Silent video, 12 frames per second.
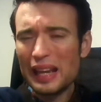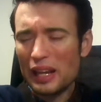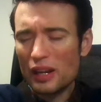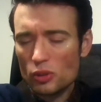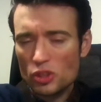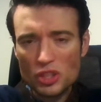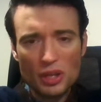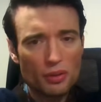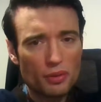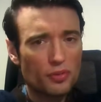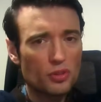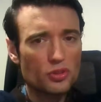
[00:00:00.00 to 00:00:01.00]
And I'll
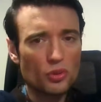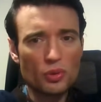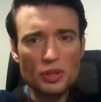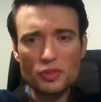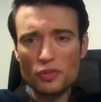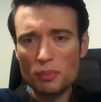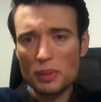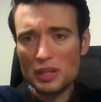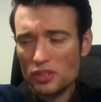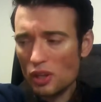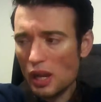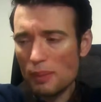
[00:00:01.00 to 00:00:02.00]
share a few stories from
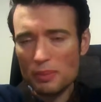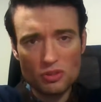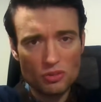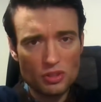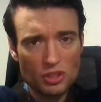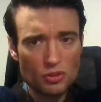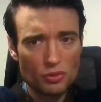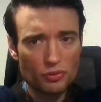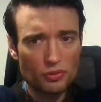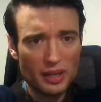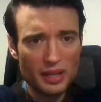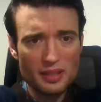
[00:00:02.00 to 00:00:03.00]
my time in traditional
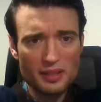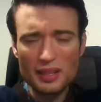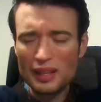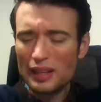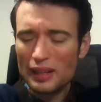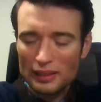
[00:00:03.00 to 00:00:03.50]
finance